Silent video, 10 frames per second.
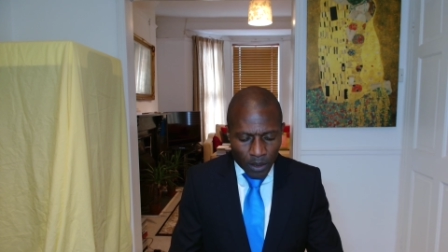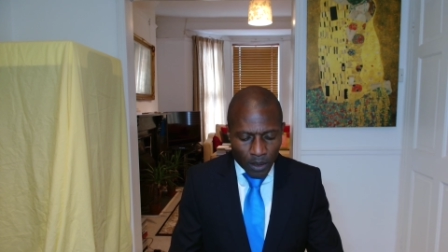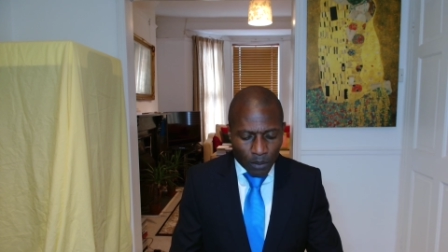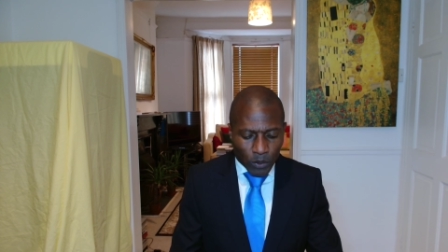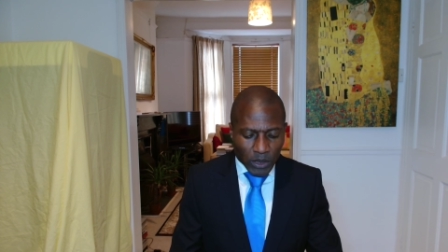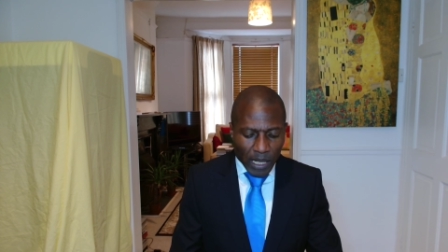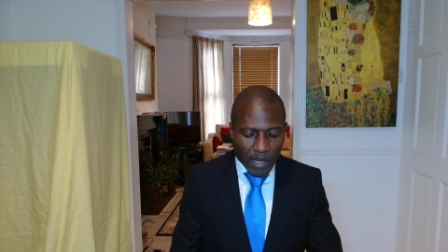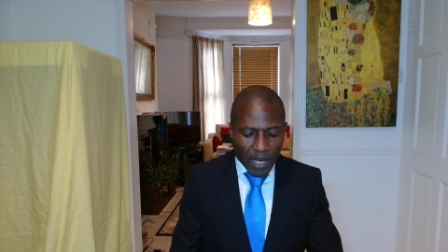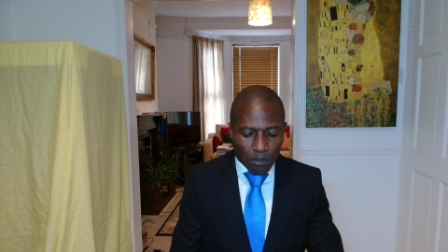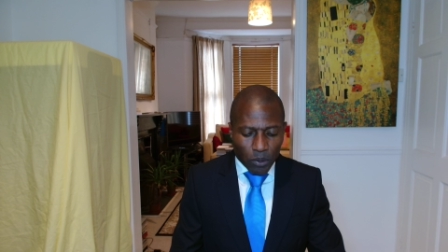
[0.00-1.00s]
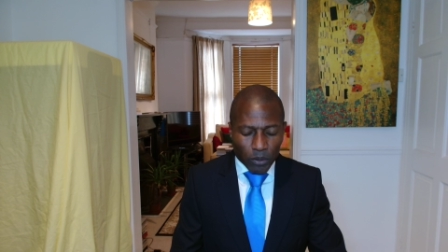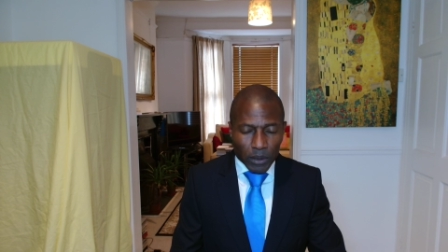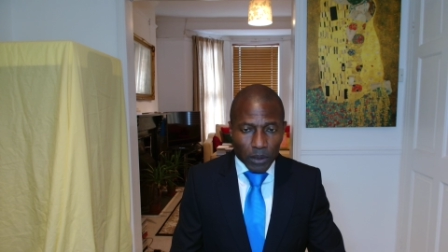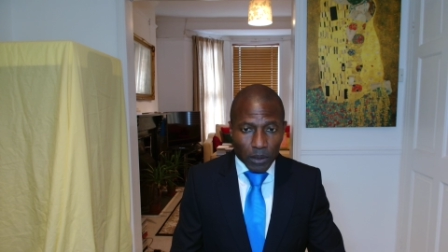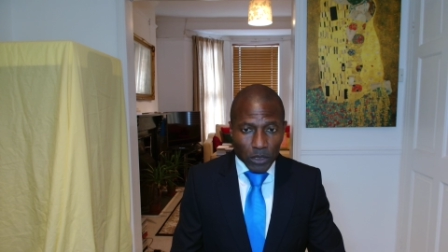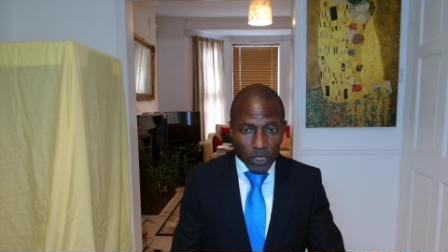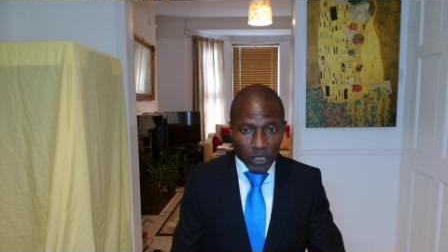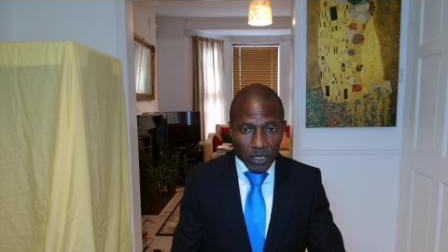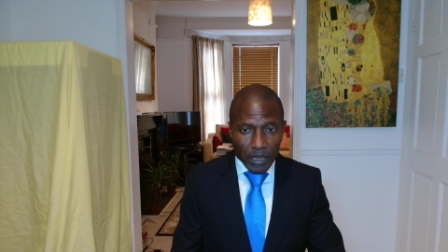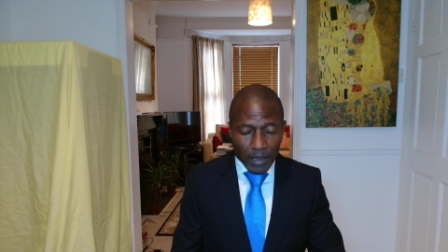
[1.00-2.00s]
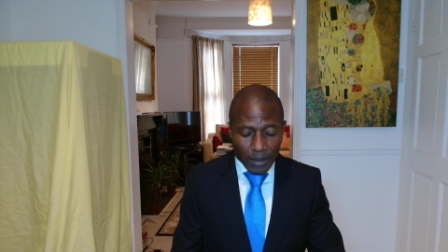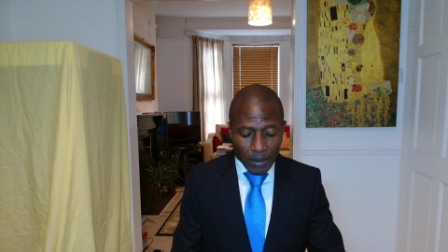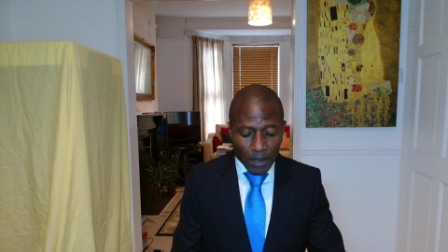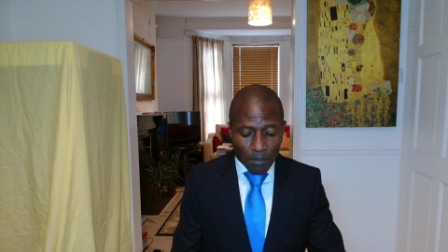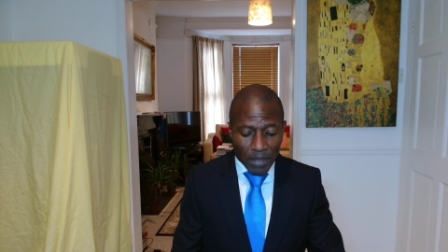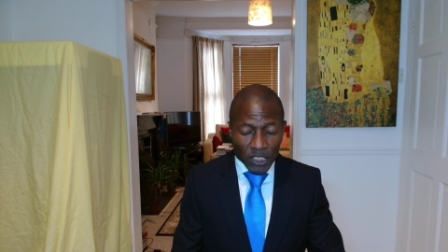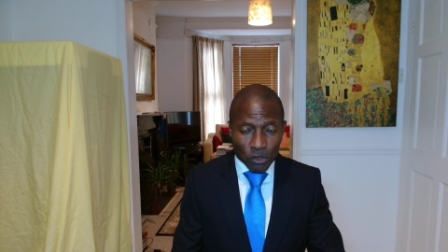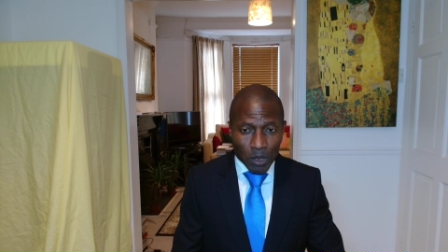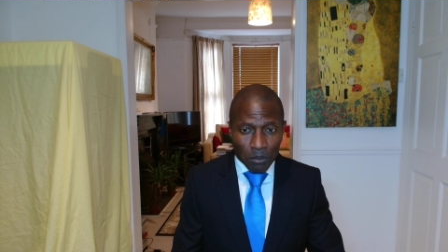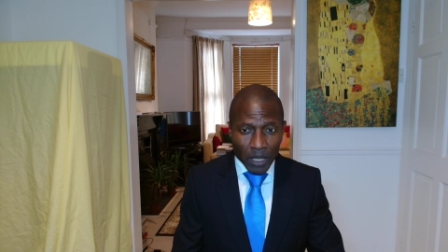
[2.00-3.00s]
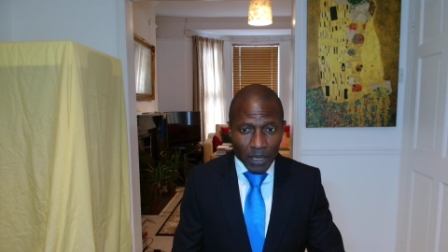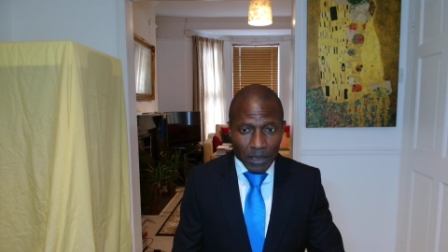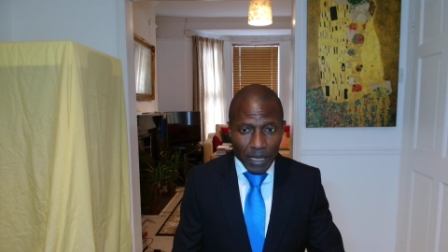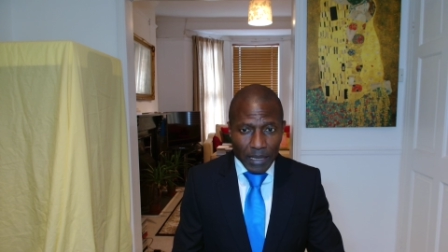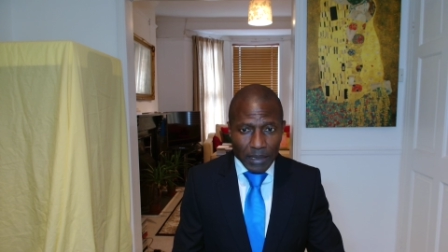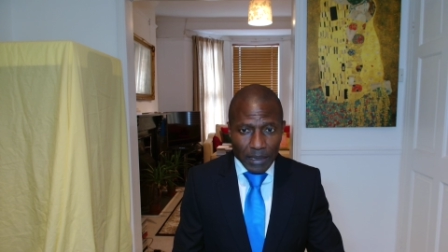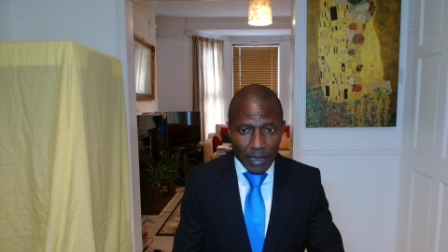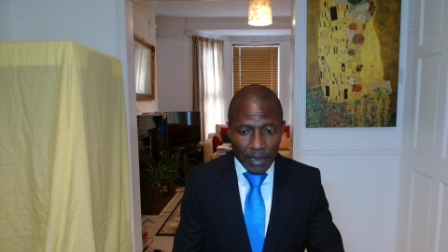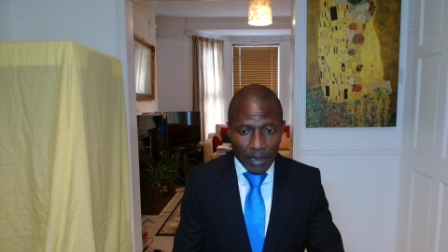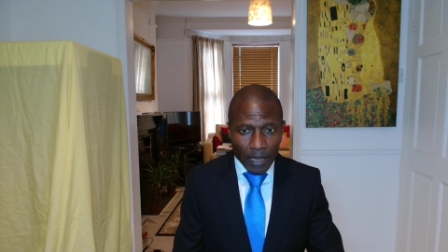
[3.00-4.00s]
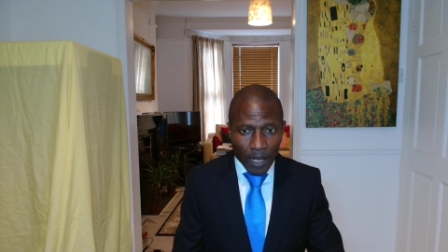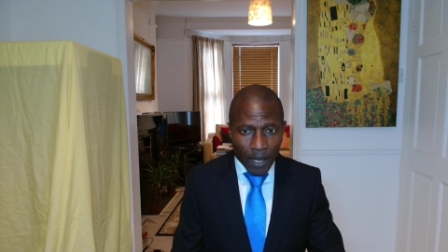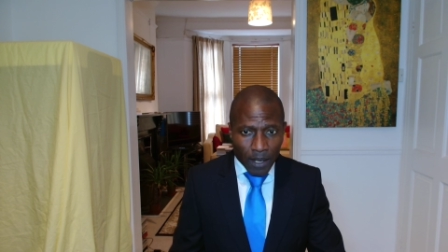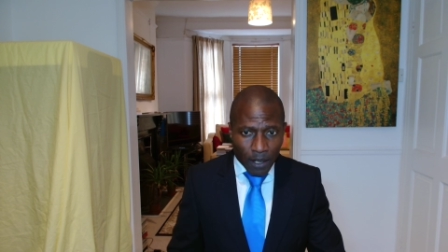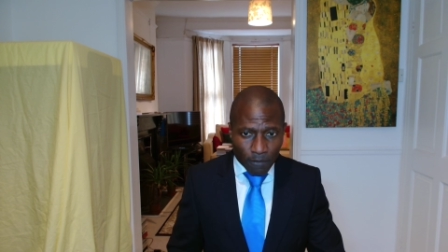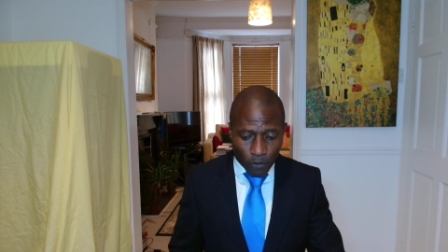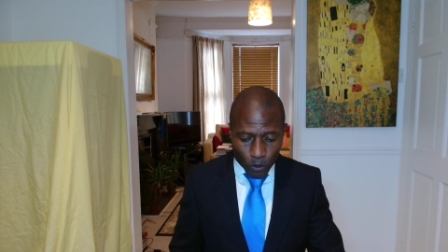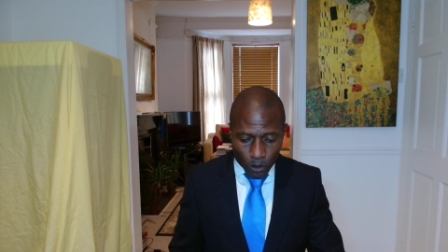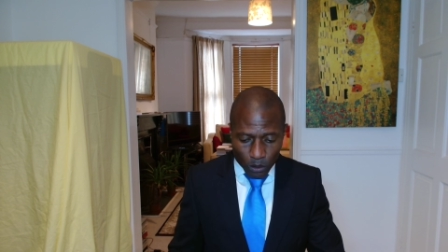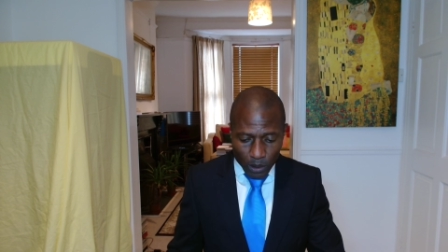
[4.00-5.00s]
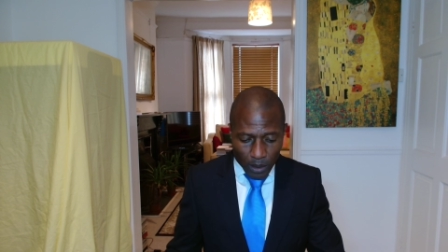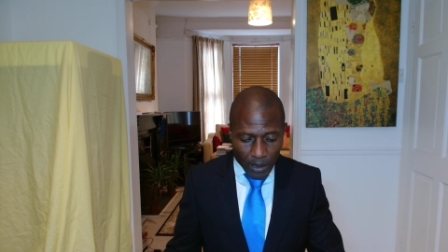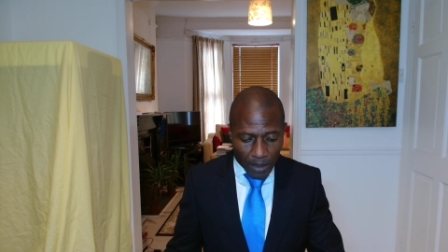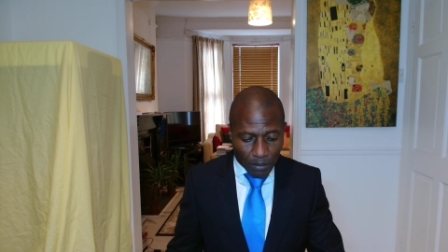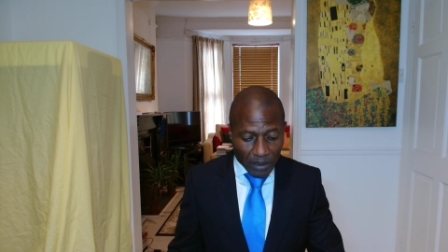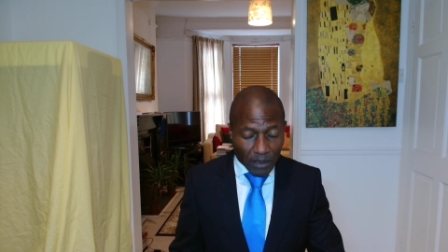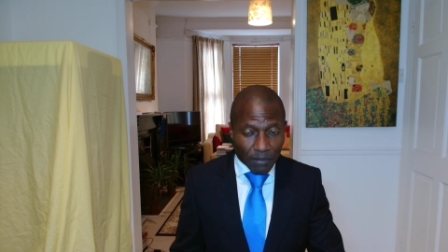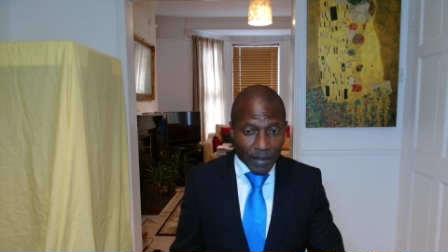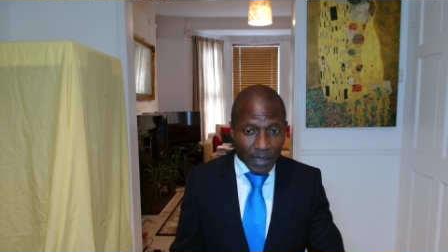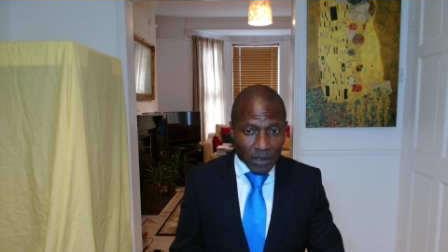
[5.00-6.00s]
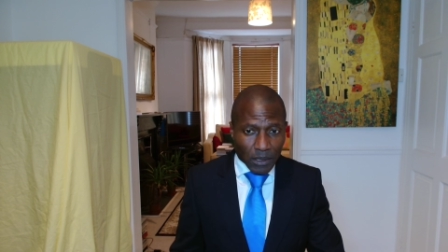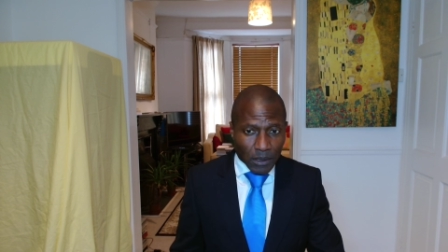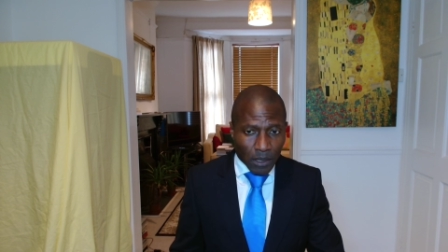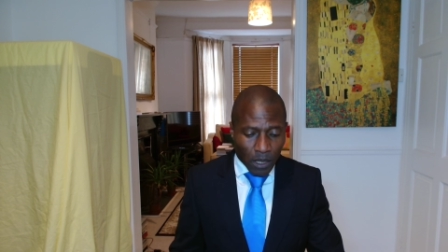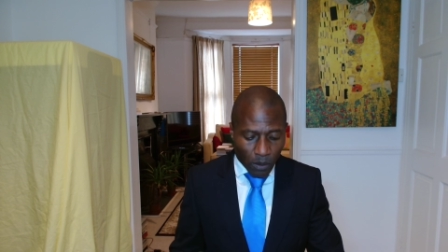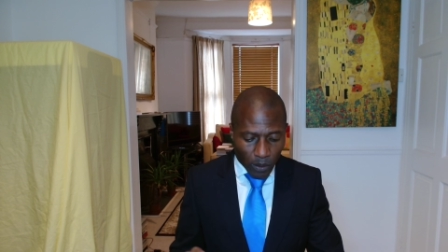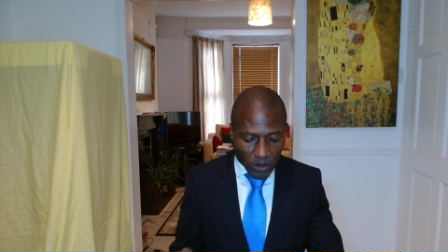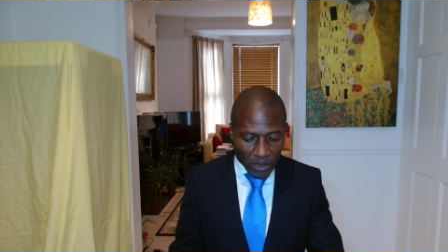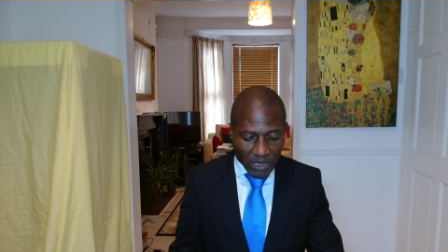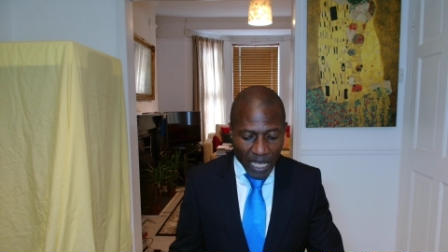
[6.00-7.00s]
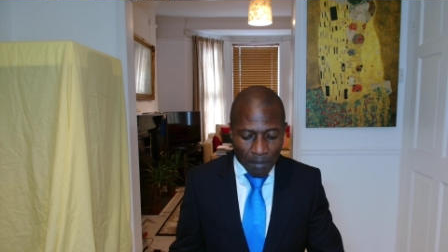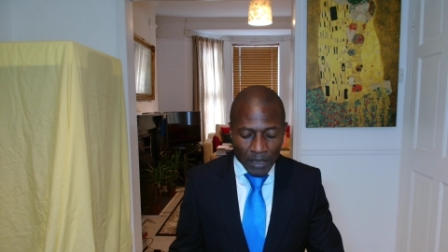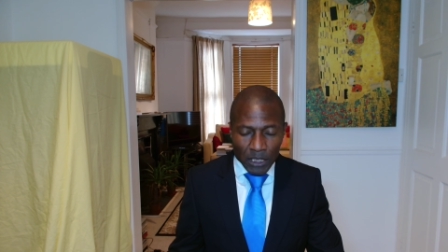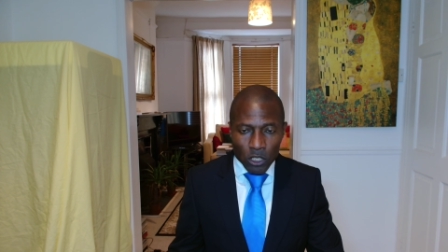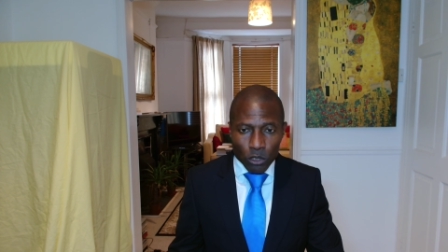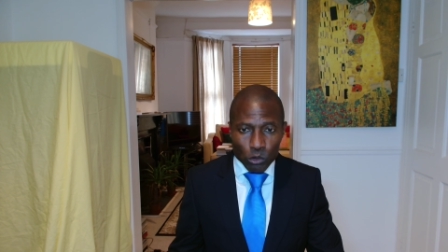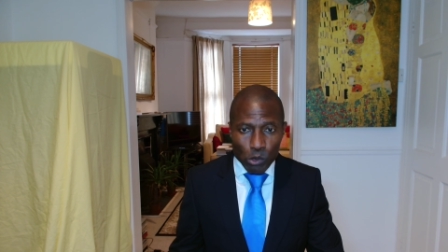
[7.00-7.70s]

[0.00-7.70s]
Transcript: It was at that point, the judge says, Benjamin Myers case C for Letby's defense cross-examined Dr.